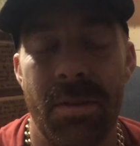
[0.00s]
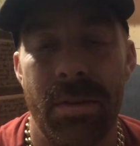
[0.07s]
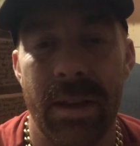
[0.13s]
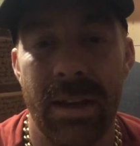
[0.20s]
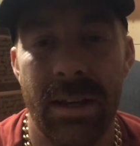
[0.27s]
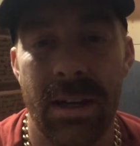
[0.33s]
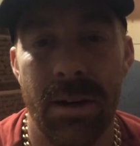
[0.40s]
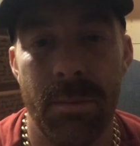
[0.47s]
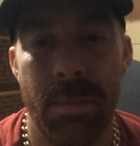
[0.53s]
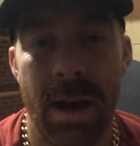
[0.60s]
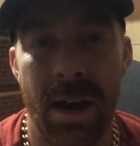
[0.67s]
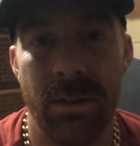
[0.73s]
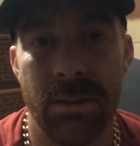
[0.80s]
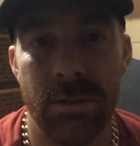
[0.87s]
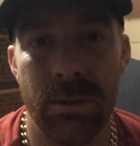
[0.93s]
Think
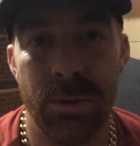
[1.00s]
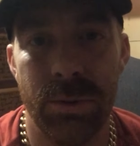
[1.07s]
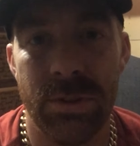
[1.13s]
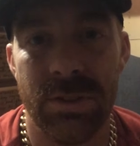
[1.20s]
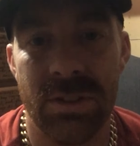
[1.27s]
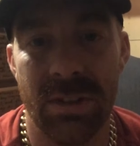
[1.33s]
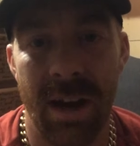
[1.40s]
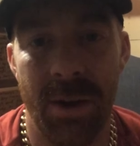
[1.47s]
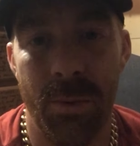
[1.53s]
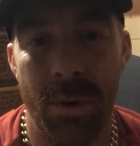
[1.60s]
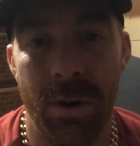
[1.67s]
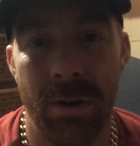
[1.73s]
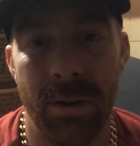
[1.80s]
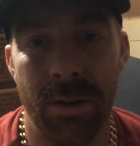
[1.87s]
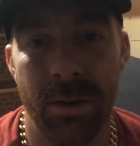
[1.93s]
about Luke
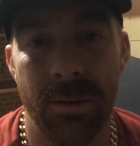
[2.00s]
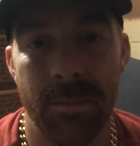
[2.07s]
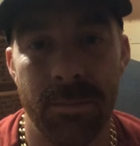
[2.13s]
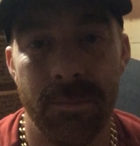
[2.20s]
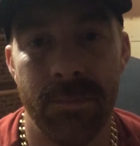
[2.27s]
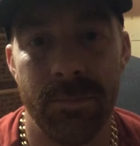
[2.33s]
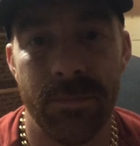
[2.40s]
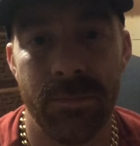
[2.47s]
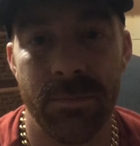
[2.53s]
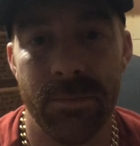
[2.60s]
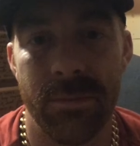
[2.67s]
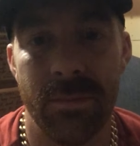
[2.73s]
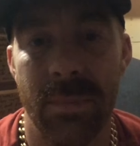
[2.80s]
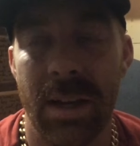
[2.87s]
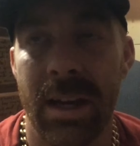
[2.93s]
Skywalker.
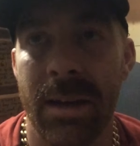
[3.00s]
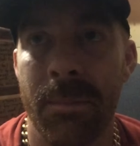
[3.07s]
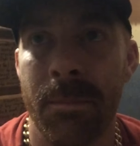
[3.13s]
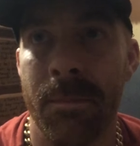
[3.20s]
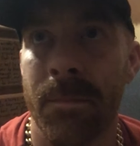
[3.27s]
Okay?